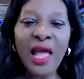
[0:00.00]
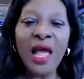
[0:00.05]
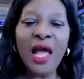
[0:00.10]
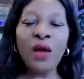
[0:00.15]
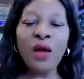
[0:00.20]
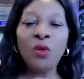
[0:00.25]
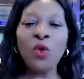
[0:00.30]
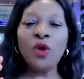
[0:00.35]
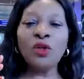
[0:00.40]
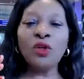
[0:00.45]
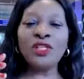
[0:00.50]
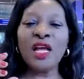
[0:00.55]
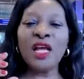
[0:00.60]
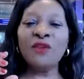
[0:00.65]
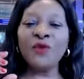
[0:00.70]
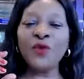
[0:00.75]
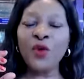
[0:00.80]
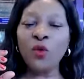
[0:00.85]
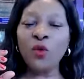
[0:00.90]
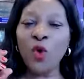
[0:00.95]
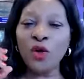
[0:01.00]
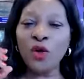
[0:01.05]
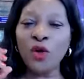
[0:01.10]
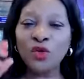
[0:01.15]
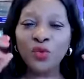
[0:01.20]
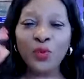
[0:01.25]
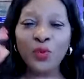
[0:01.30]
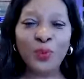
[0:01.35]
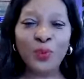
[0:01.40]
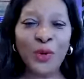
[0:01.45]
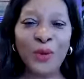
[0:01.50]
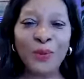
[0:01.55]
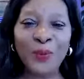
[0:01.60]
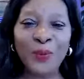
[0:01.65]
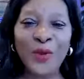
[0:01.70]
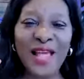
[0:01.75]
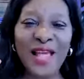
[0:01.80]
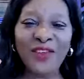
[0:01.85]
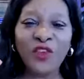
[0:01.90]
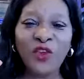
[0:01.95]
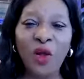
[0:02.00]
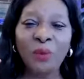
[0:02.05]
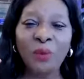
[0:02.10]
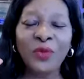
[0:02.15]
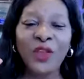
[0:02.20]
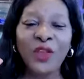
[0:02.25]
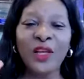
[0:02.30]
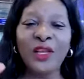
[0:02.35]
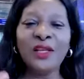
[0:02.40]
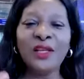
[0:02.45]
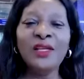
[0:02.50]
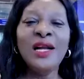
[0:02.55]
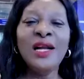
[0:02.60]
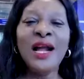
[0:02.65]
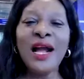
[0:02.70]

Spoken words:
I want everyone to prepare something,